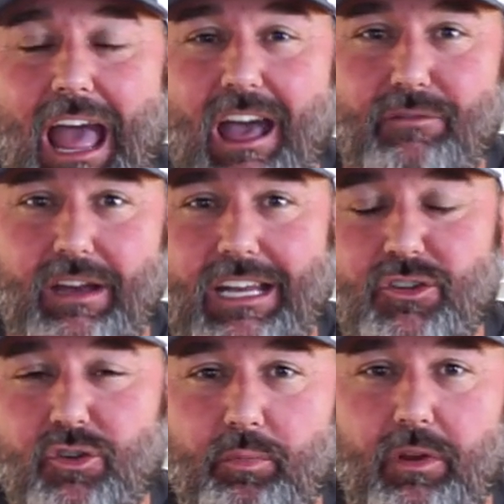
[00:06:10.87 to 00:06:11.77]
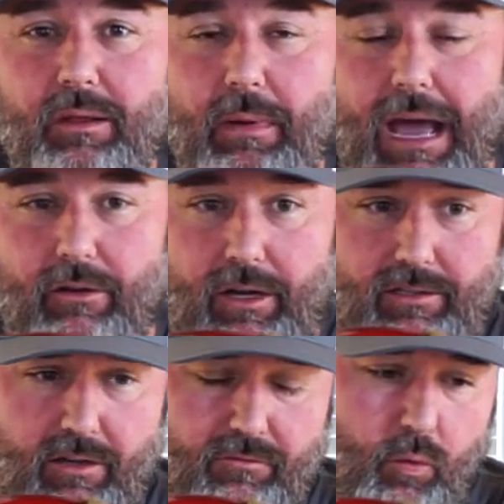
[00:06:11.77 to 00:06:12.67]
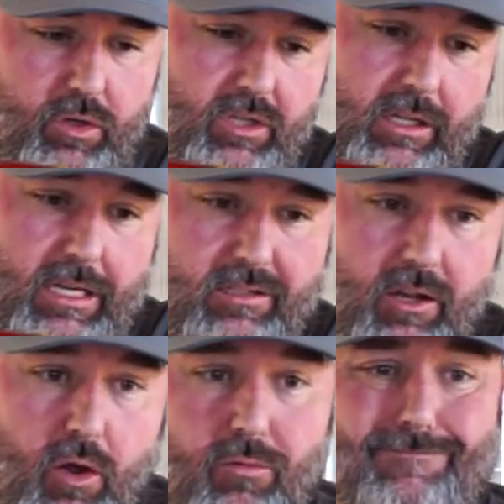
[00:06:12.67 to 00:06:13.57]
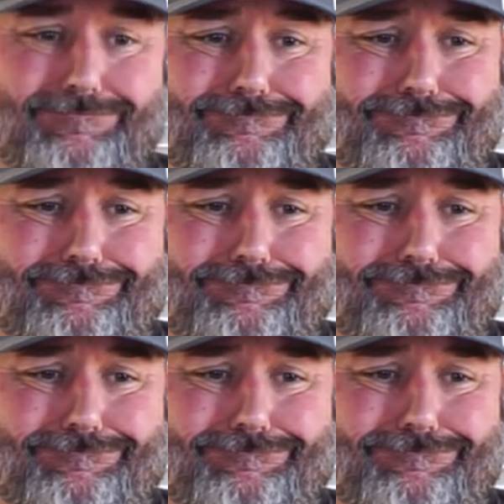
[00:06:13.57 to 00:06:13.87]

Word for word: have any AAA batteries, unfortunately, so